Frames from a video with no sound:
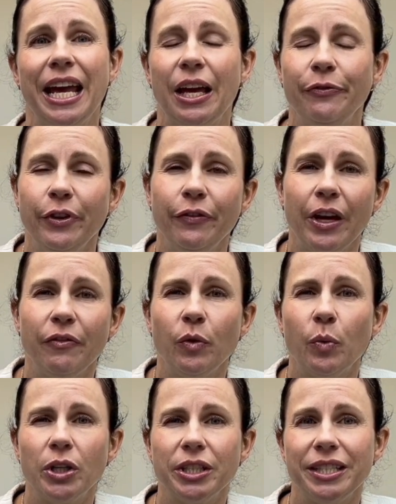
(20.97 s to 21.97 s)
If you've ever
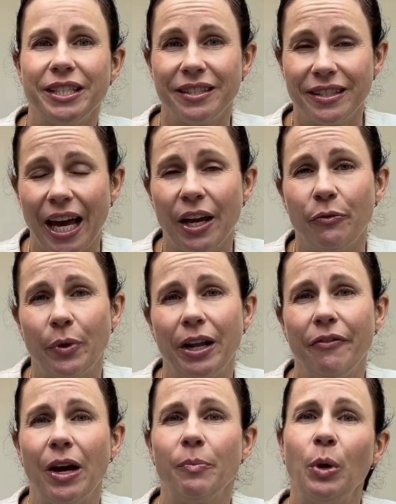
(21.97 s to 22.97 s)
wanted to save one
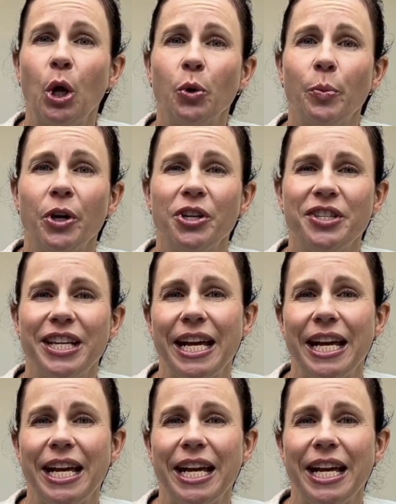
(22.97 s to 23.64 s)
of our blog posts